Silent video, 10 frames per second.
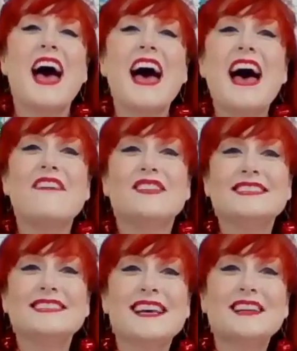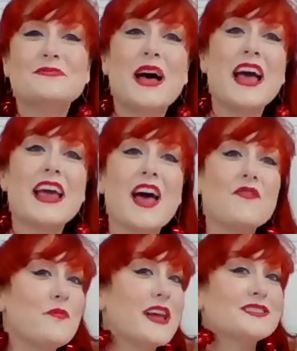Have it done by
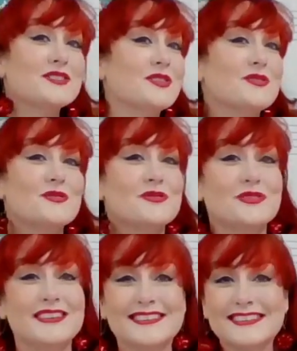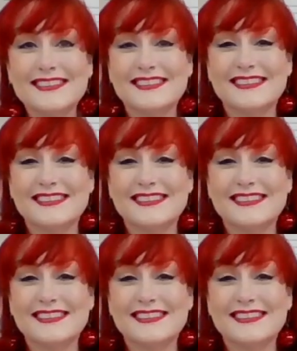2:30.